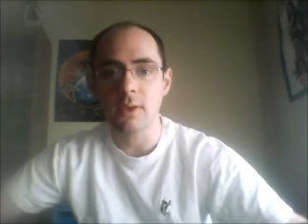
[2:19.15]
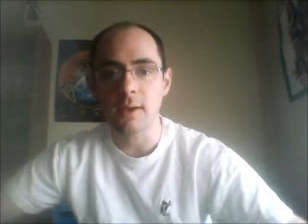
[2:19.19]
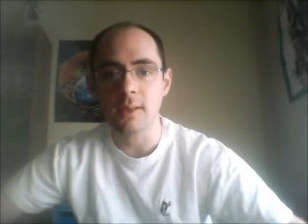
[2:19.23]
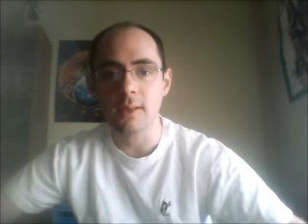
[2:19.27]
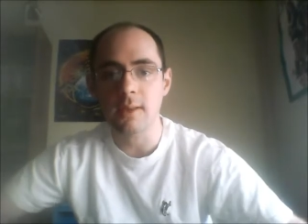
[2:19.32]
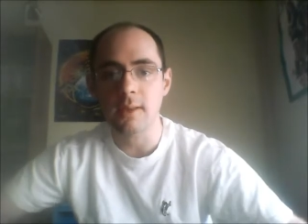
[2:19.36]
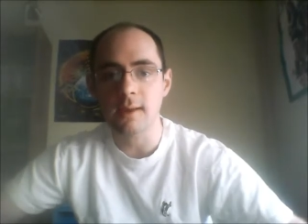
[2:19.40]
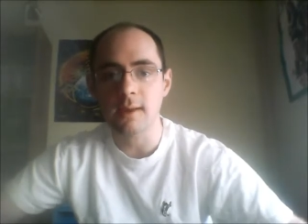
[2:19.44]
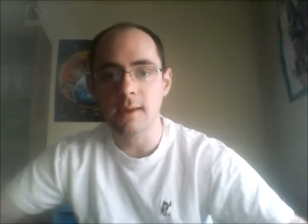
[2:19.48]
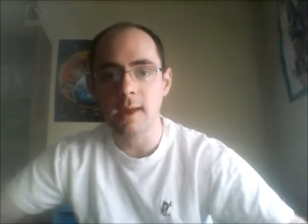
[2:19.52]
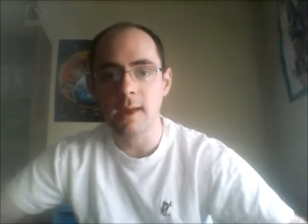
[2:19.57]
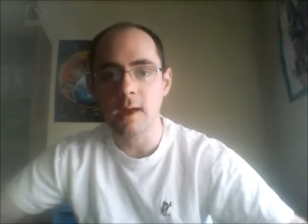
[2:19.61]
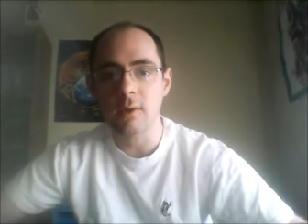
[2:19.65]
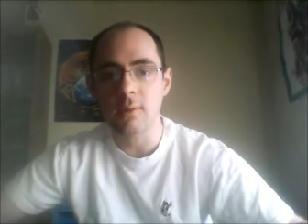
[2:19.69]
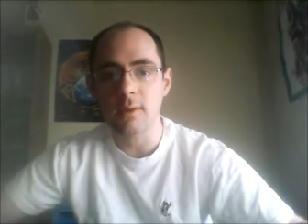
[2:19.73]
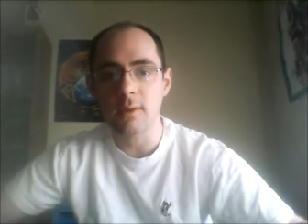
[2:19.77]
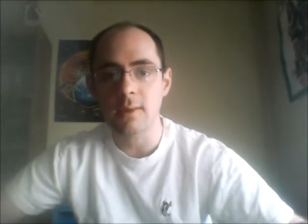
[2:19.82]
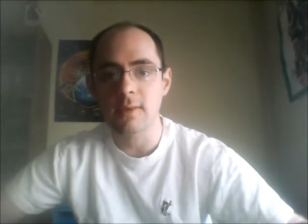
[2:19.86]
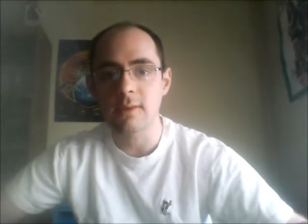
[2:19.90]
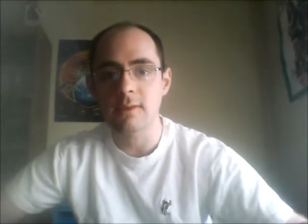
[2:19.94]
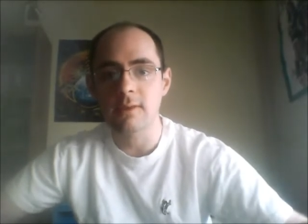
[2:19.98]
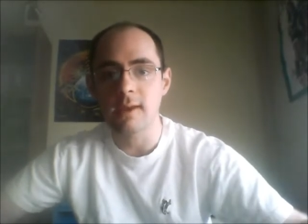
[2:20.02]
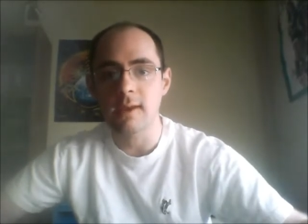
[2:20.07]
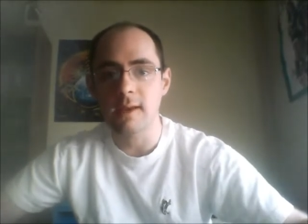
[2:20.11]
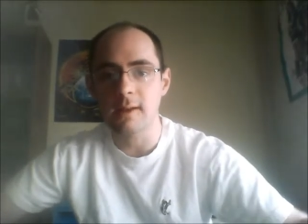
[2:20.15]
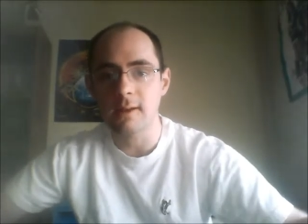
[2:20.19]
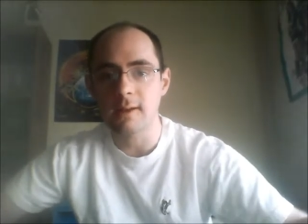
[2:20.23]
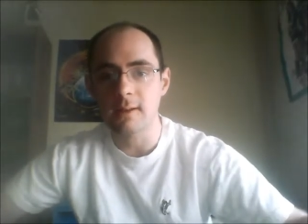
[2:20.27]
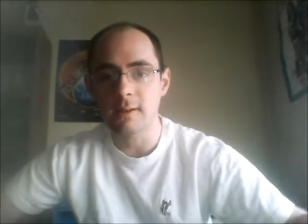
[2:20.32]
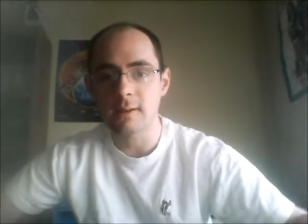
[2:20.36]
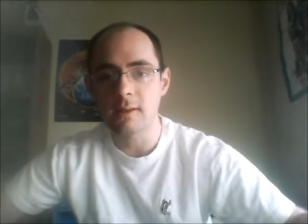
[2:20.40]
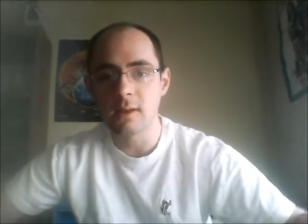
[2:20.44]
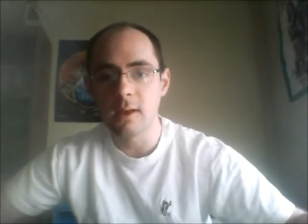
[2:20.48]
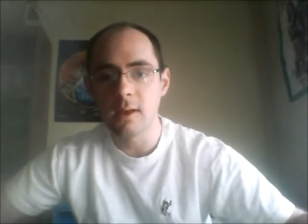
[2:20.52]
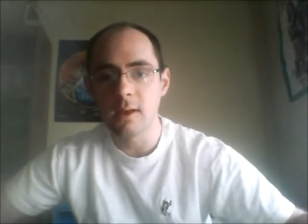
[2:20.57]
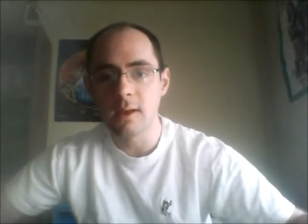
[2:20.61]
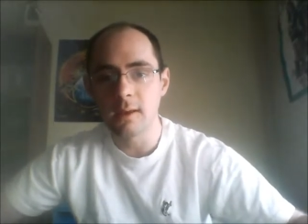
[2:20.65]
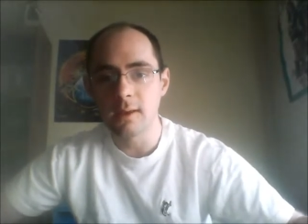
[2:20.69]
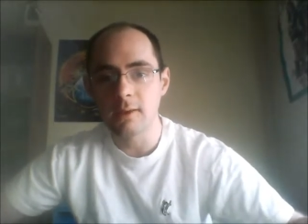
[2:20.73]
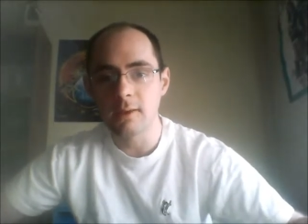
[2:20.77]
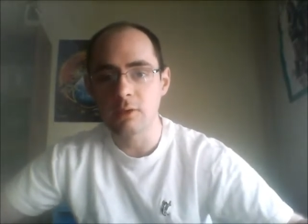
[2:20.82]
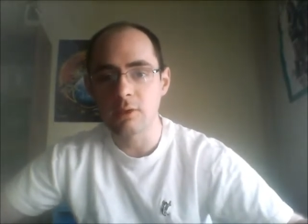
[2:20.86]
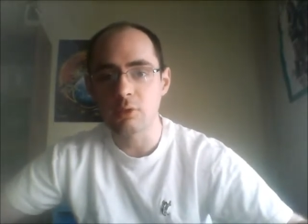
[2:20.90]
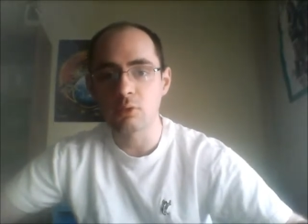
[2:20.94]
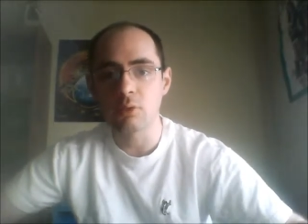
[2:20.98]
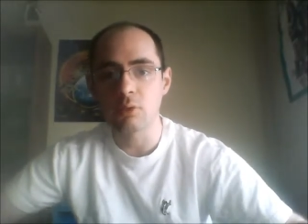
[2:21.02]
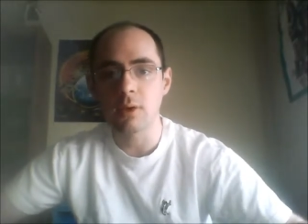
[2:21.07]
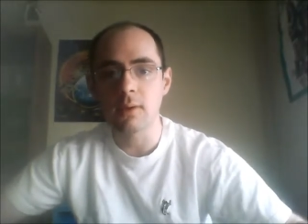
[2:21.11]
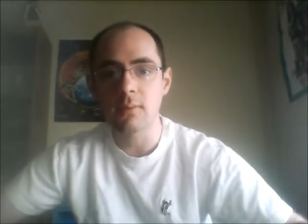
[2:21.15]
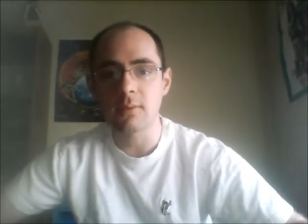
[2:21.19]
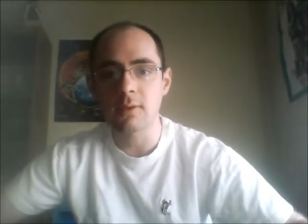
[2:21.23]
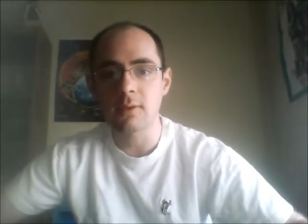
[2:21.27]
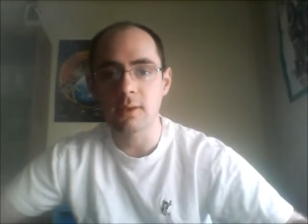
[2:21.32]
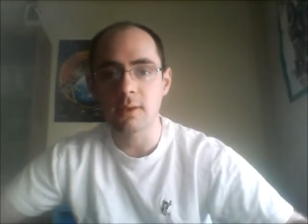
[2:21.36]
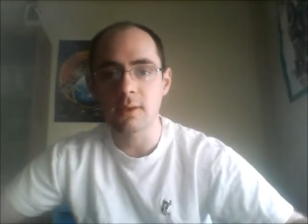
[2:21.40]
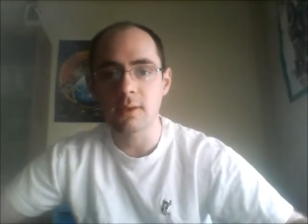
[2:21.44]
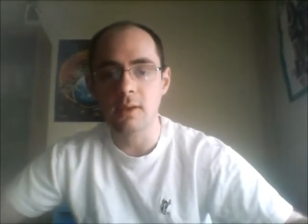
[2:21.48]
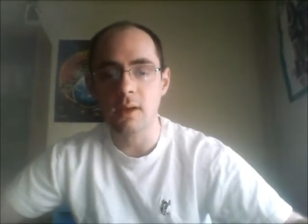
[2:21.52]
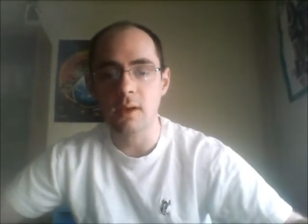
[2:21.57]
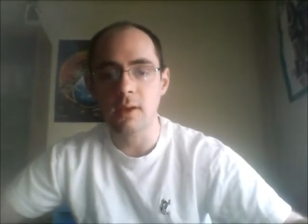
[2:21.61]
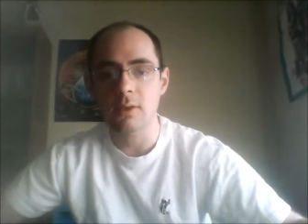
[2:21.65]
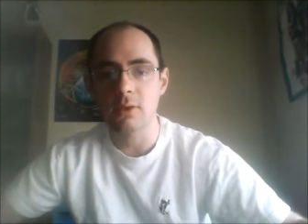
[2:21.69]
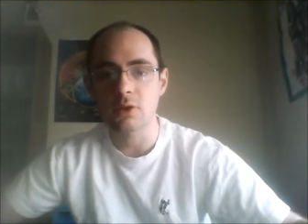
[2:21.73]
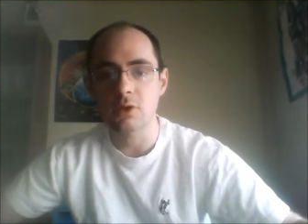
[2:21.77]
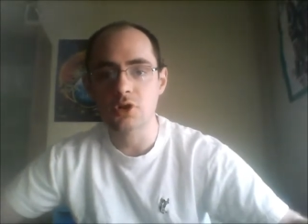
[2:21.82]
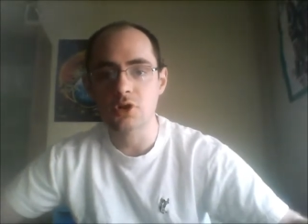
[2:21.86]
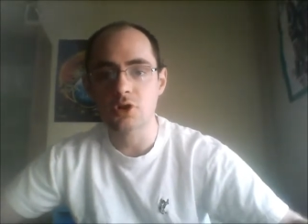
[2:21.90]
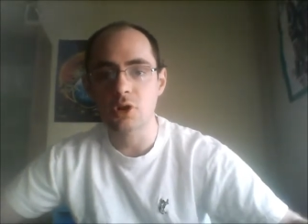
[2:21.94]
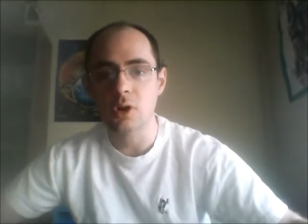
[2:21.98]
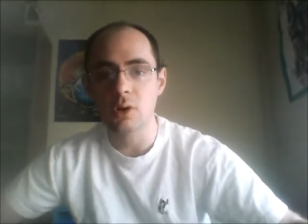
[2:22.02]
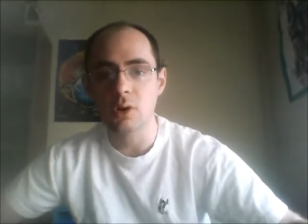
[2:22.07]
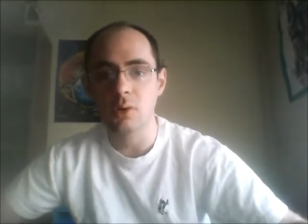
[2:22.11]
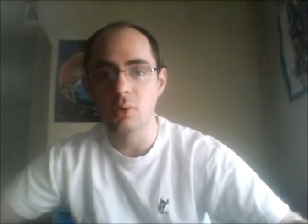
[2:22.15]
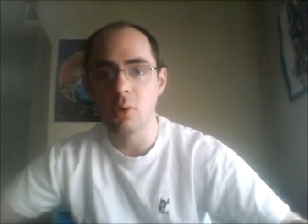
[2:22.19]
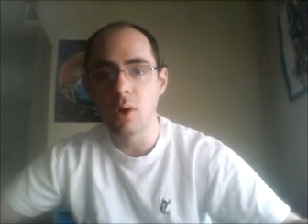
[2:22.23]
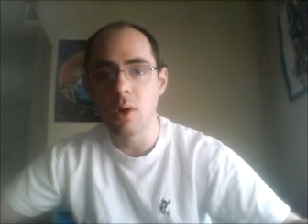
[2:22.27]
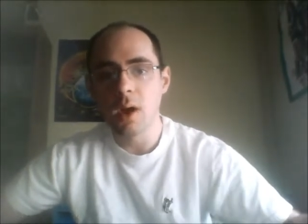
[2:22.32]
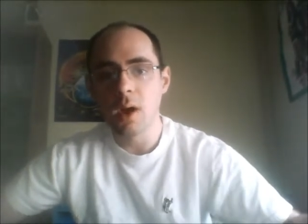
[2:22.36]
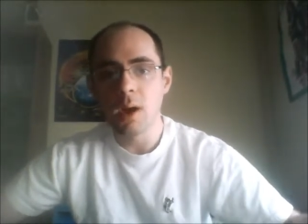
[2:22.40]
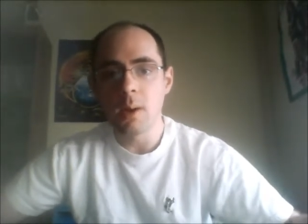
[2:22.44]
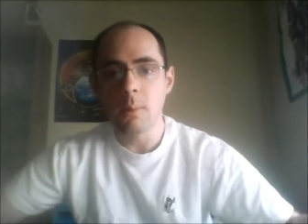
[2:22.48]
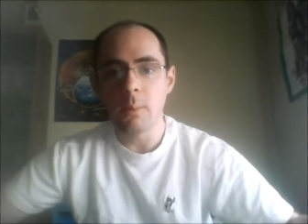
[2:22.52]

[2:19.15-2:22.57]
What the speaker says: I like how he stated his grievances on the show,